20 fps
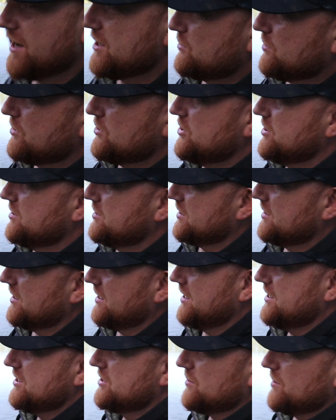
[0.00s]
That's what she's
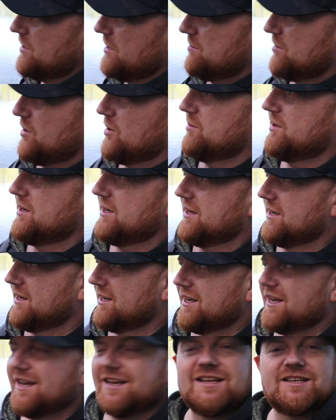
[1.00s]
into at the moment.
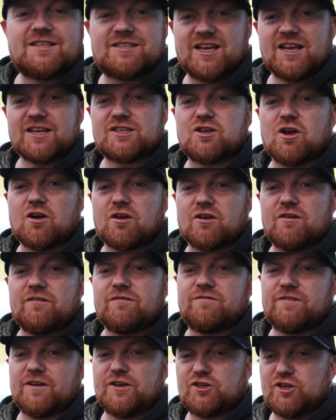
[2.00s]
TikTok
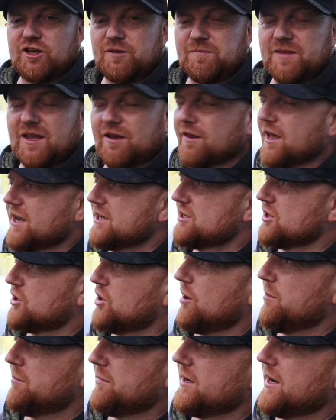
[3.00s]
and fishing. Now, there's a
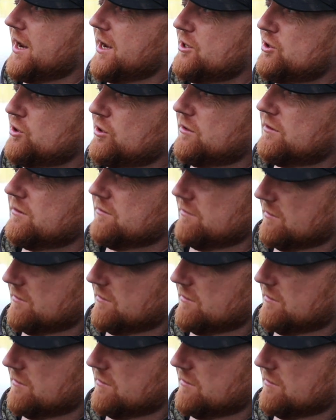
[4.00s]
combination,